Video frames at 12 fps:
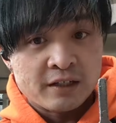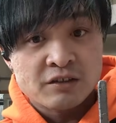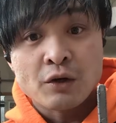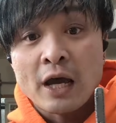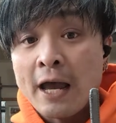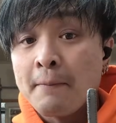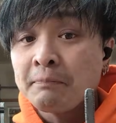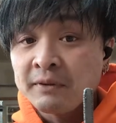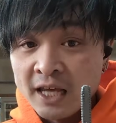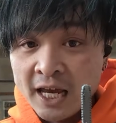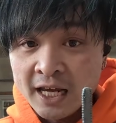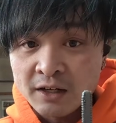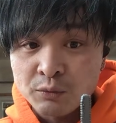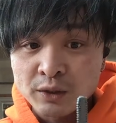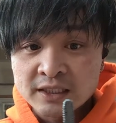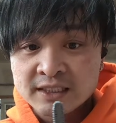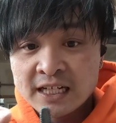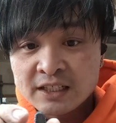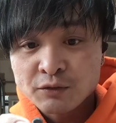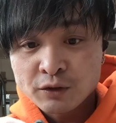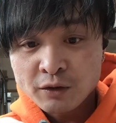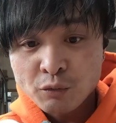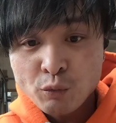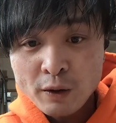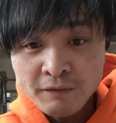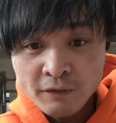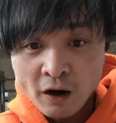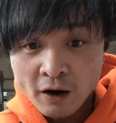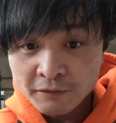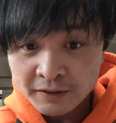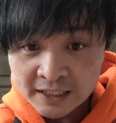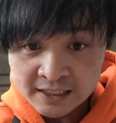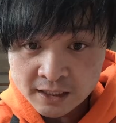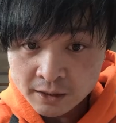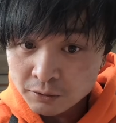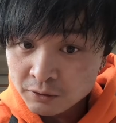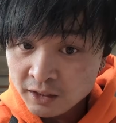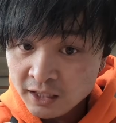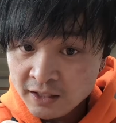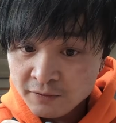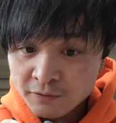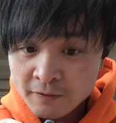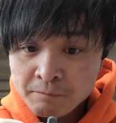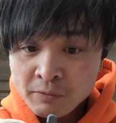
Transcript: So M10 really stands for the width of these little teeth.